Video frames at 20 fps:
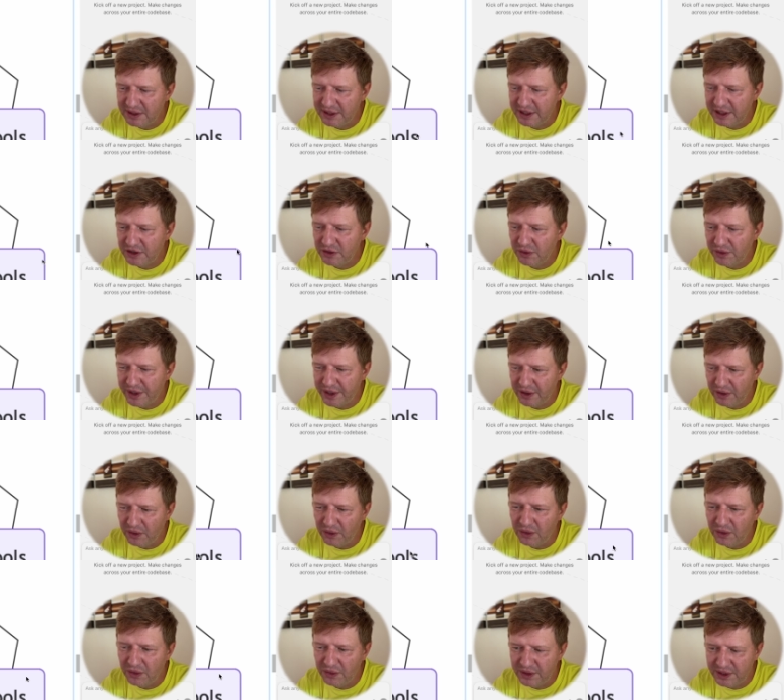ignoring
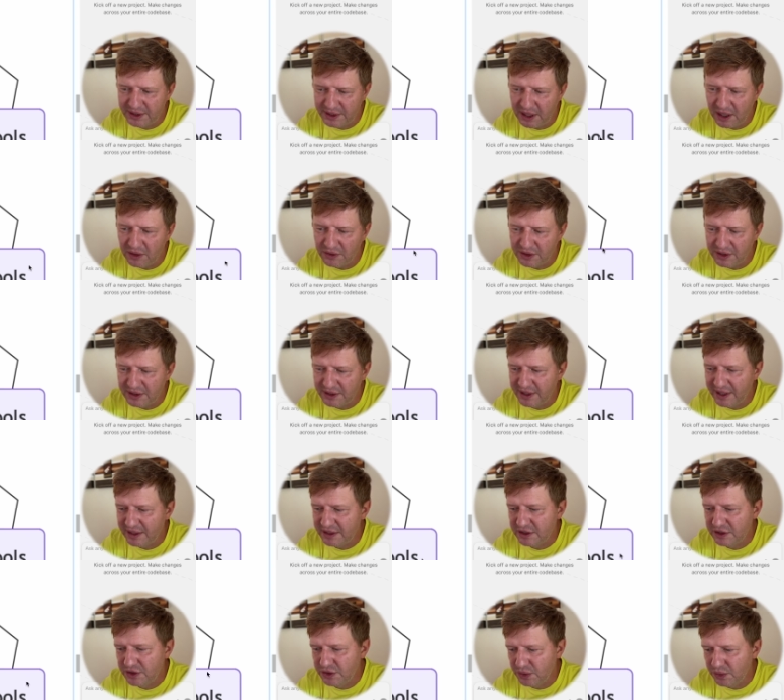all the thousands
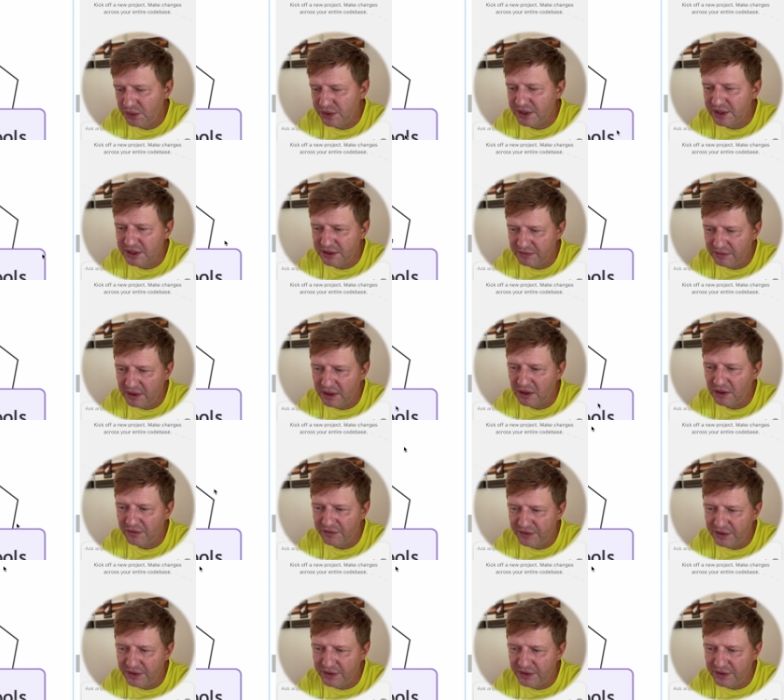that tools is aware of.